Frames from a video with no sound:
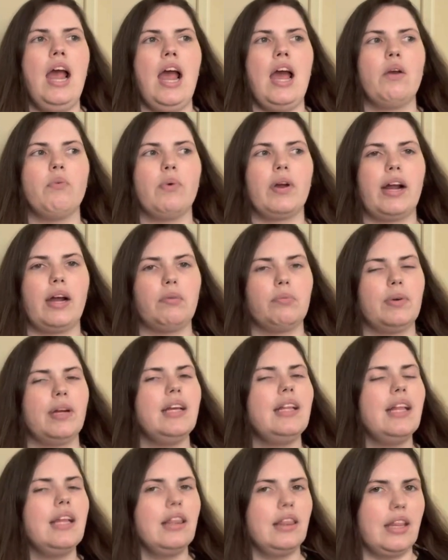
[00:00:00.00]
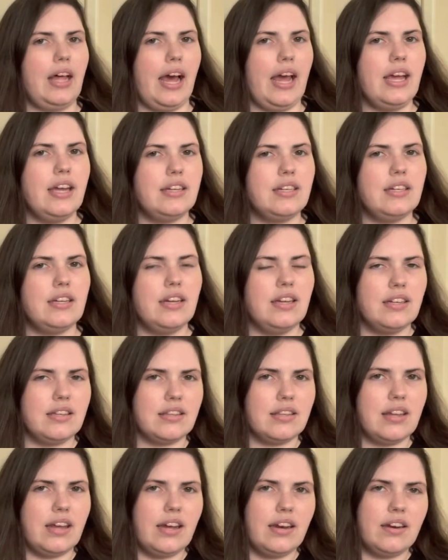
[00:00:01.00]
And what I really liked is
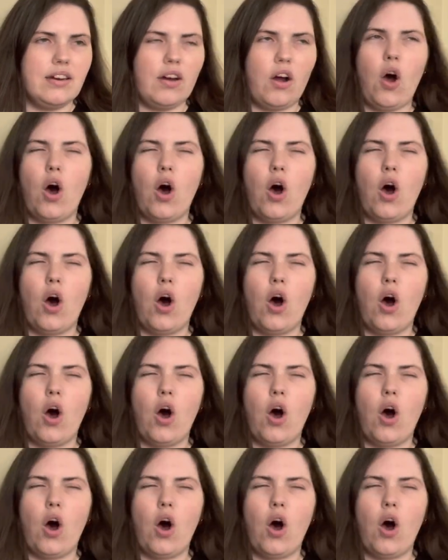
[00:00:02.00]
that